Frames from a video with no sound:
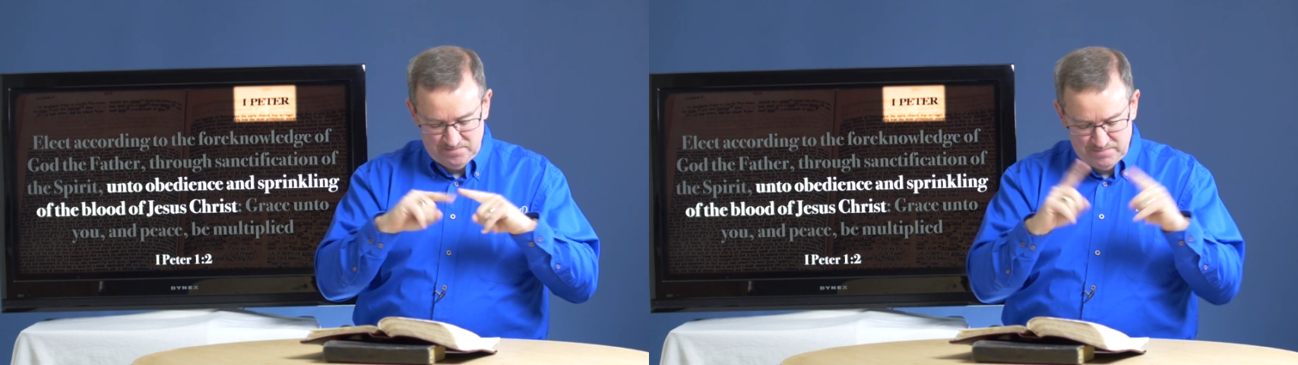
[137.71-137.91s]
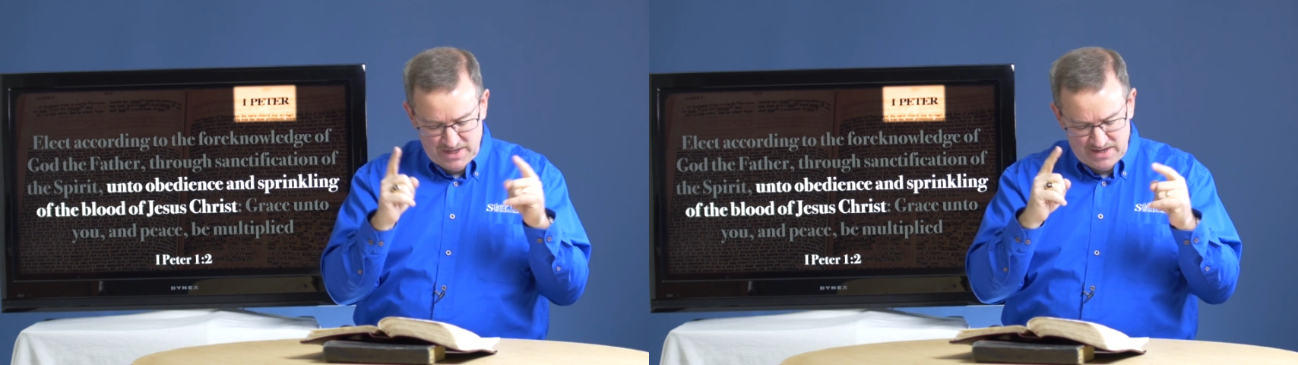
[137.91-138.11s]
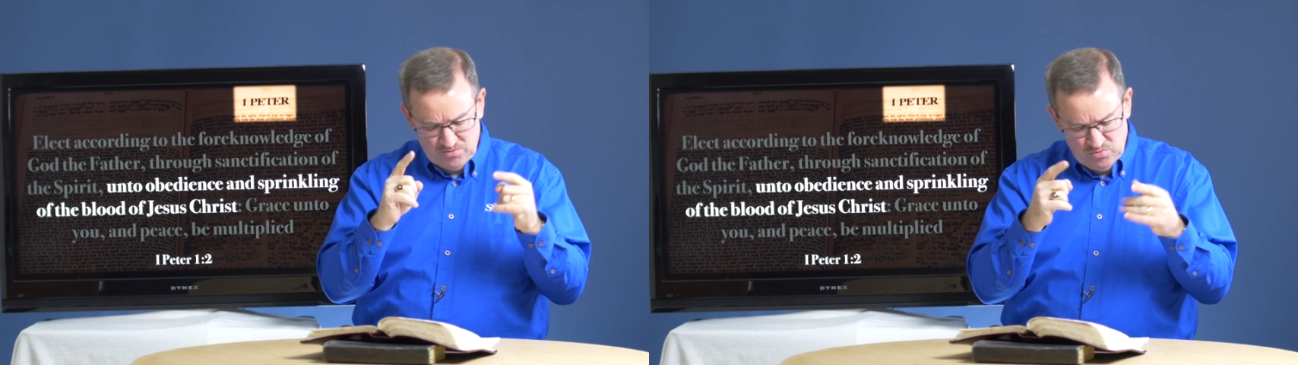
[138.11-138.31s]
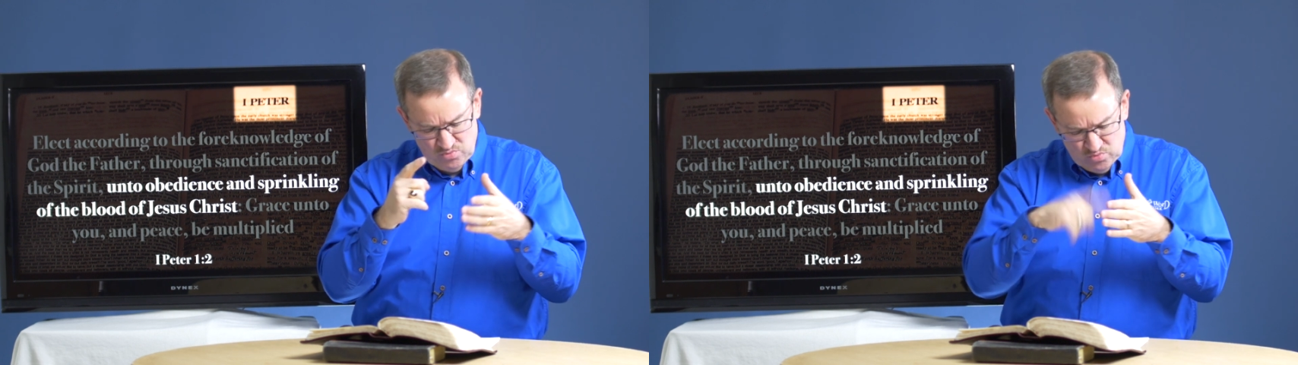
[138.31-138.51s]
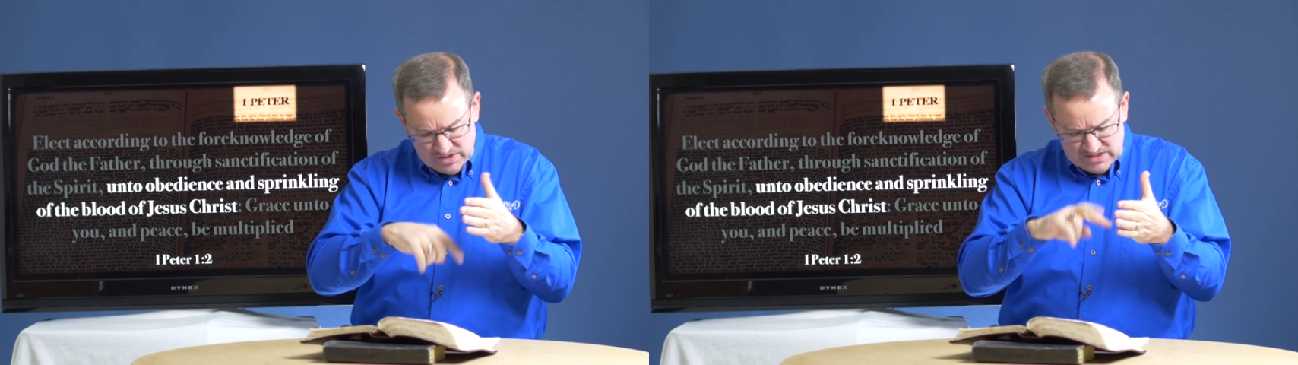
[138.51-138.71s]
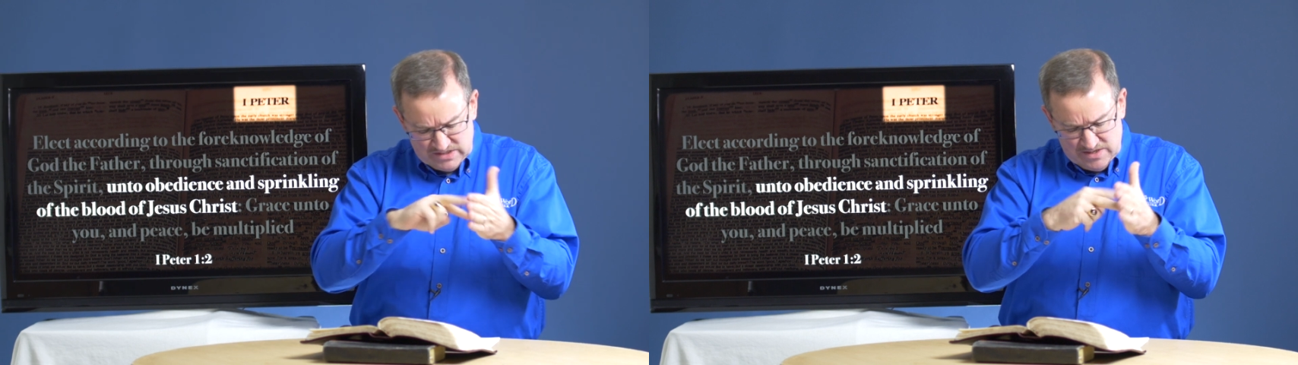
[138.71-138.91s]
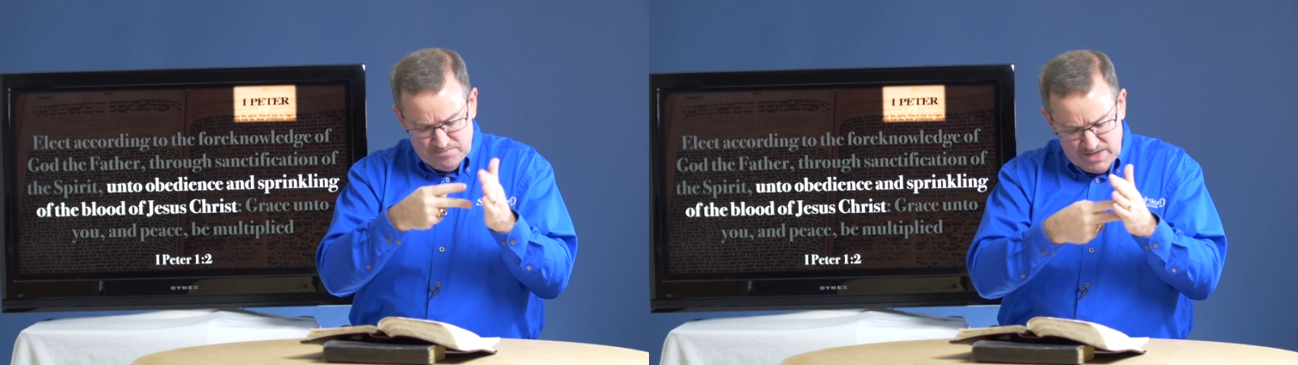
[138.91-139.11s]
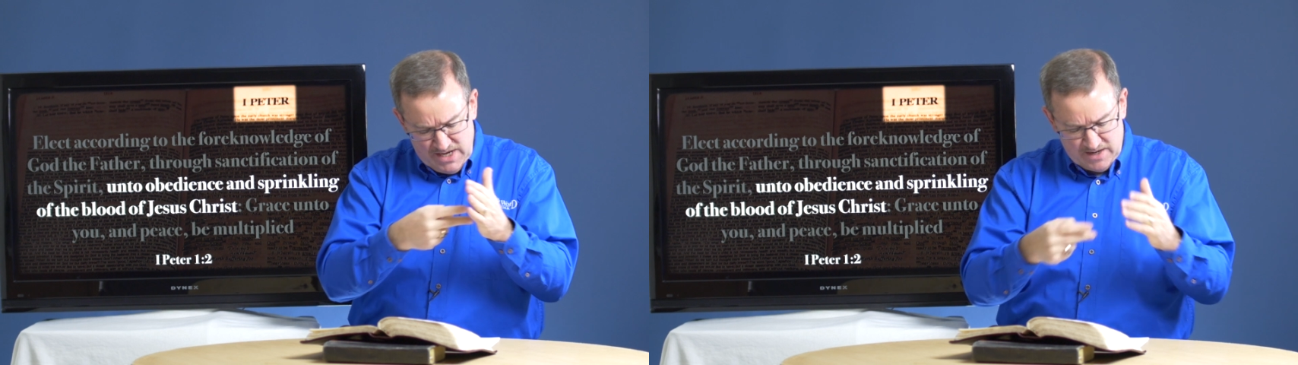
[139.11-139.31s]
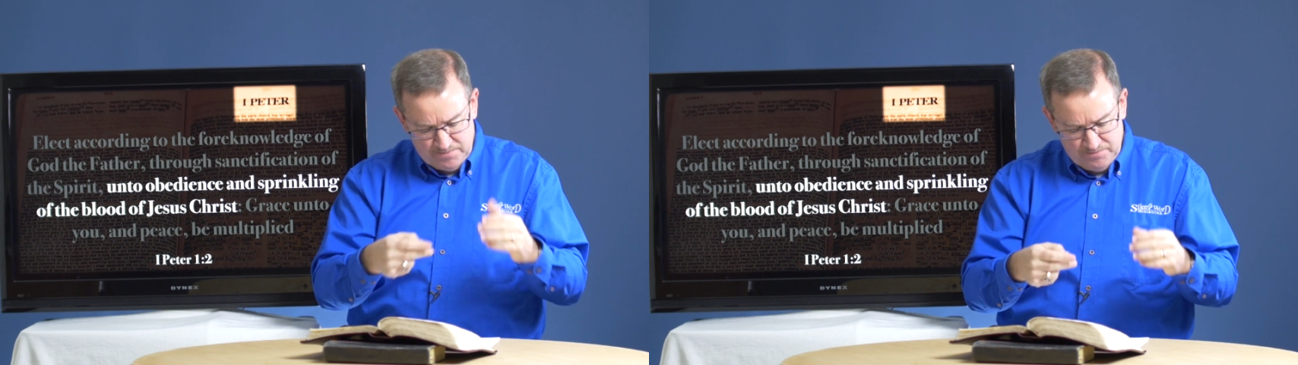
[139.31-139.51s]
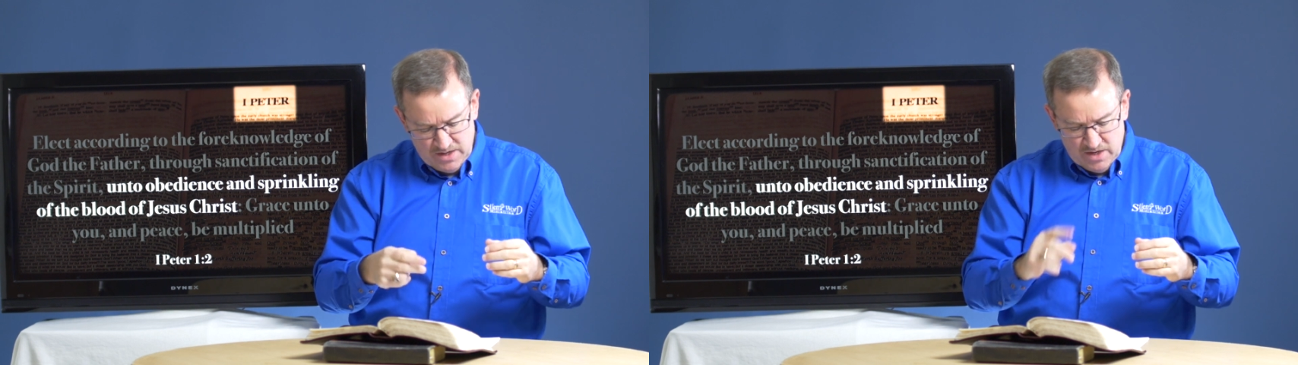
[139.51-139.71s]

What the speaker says: but what does it mean?